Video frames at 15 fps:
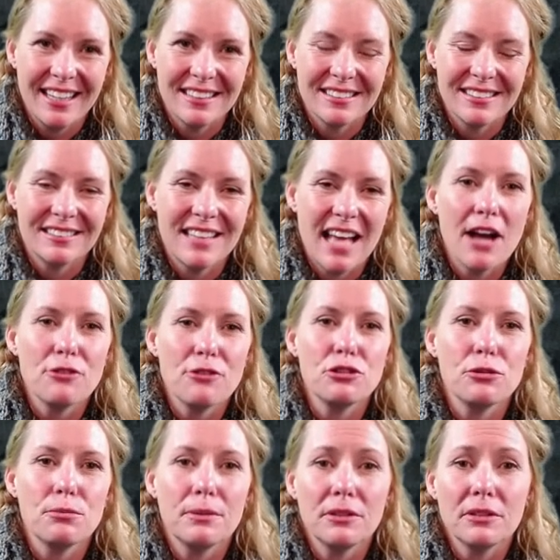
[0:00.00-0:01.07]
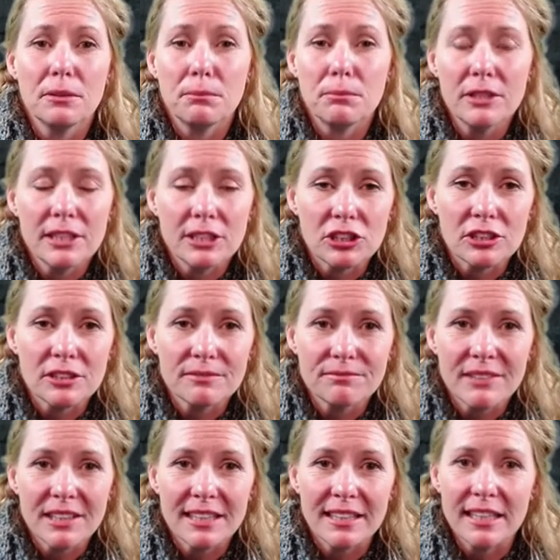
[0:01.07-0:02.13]
And how do you build a bridge
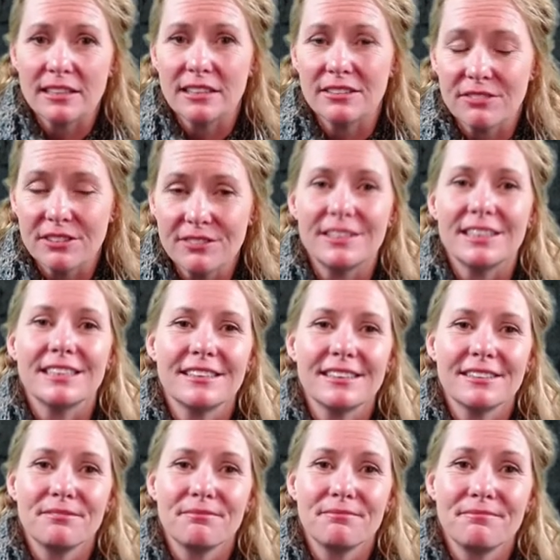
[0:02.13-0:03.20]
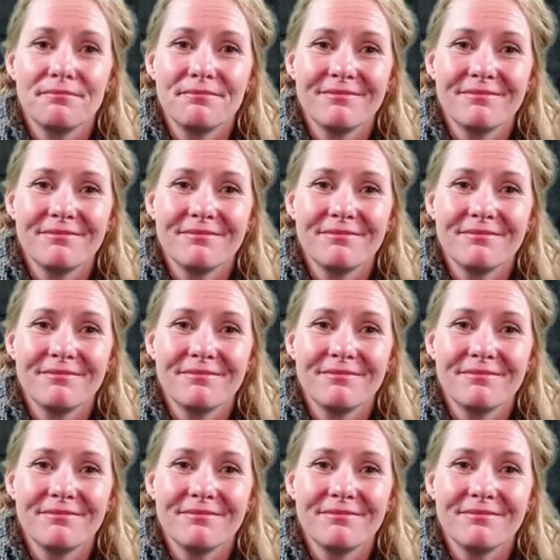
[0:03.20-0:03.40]
in the 1850s?